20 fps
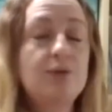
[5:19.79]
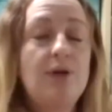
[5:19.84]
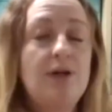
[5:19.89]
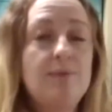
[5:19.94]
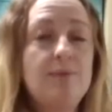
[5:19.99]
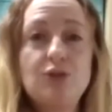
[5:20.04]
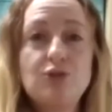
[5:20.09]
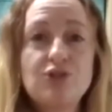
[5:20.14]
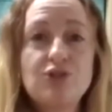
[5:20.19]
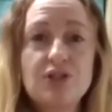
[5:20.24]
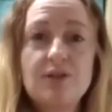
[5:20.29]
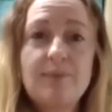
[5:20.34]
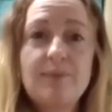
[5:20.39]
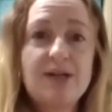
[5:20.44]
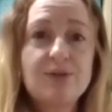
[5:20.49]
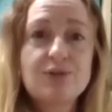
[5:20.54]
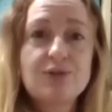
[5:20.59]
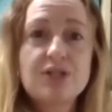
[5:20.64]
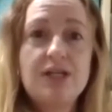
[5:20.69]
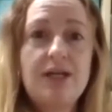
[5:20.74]
quite emotional
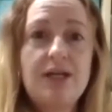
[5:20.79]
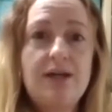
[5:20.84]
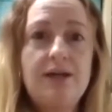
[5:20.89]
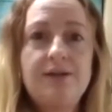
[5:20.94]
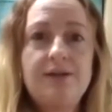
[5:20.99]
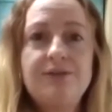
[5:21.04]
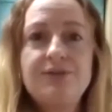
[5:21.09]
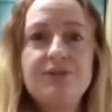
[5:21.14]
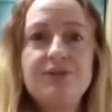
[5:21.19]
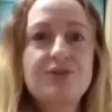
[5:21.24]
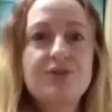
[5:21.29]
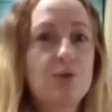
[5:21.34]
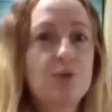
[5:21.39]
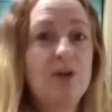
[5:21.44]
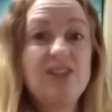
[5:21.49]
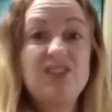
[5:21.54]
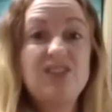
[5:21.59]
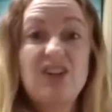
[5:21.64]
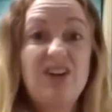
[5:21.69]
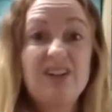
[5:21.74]
about it and
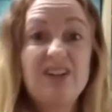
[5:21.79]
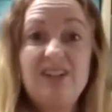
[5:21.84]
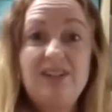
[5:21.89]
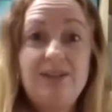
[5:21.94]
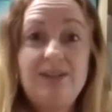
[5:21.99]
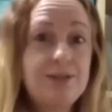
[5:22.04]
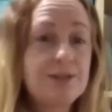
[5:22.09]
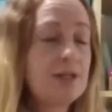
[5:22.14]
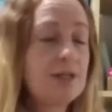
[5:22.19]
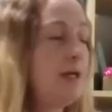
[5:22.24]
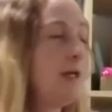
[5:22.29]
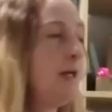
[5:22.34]
quite tired.